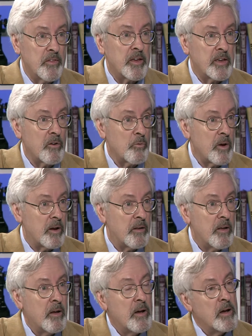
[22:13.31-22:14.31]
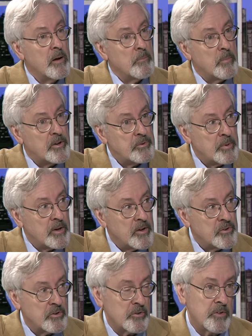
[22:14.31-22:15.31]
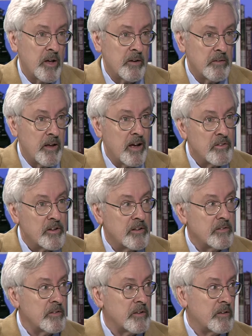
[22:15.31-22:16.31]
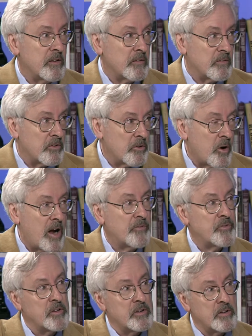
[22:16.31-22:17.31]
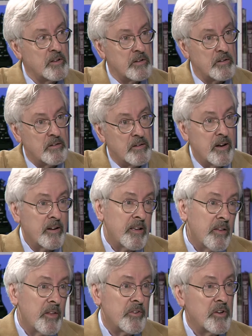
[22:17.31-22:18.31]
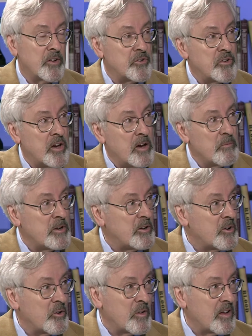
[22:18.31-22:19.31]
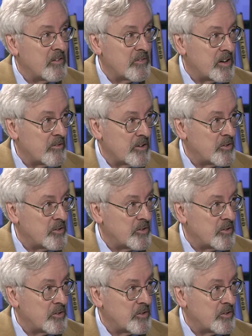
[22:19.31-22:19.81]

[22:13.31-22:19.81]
They get read, but it's because they're done elegantly and crafted, and again, that takes time, and you don't have at every